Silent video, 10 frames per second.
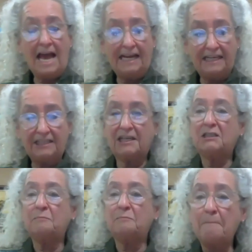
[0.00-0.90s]
And he
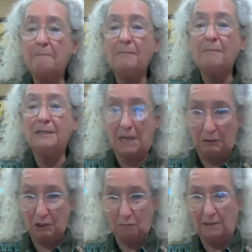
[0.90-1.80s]
says, My mama
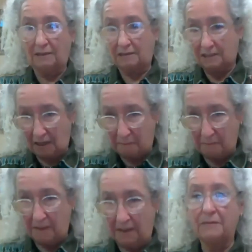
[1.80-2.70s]
tells me
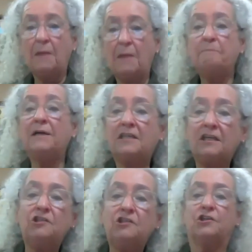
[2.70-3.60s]
something. My
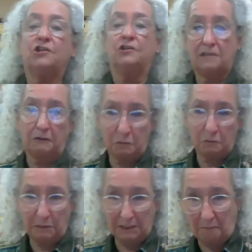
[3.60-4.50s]
teacher tells
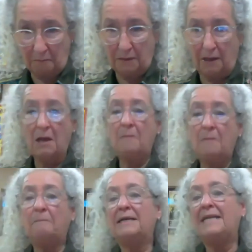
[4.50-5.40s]
me something.
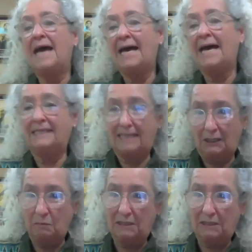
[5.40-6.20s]
My daddy tells